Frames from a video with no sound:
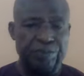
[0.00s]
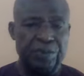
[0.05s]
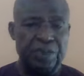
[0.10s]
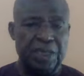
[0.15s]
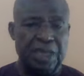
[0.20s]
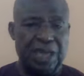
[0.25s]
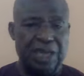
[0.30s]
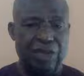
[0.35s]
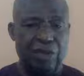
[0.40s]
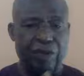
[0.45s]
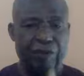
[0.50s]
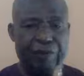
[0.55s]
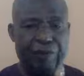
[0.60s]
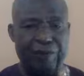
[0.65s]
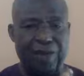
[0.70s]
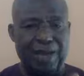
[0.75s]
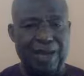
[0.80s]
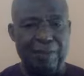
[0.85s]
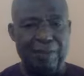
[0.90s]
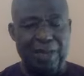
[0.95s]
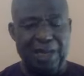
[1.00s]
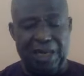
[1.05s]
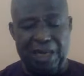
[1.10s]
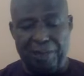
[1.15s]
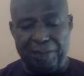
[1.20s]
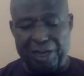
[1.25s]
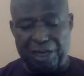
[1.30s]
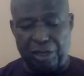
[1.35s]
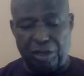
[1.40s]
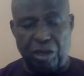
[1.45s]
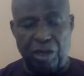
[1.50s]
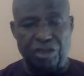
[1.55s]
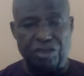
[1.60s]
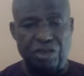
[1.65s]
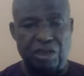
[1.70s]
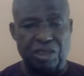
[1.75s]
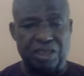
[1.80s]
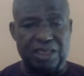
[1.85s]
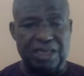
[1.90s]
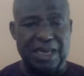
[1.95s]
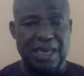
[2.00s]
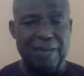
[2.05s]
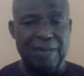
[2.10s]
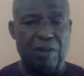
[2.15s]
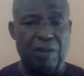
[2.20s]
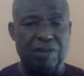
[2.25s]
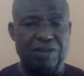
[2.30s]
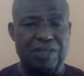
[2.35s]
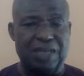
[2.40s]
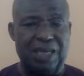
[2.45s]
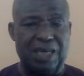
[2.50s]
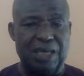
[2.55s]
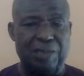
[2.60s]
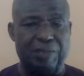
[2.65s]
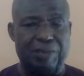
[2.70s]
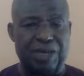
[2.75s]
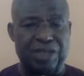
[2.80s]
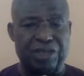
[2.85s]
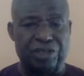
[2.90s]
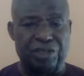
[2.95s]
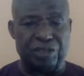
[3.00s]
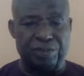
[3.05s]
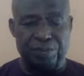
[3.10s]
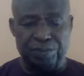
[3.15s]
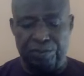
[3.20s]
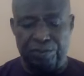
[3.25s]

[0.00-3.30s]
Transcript: and your family because your time of celebration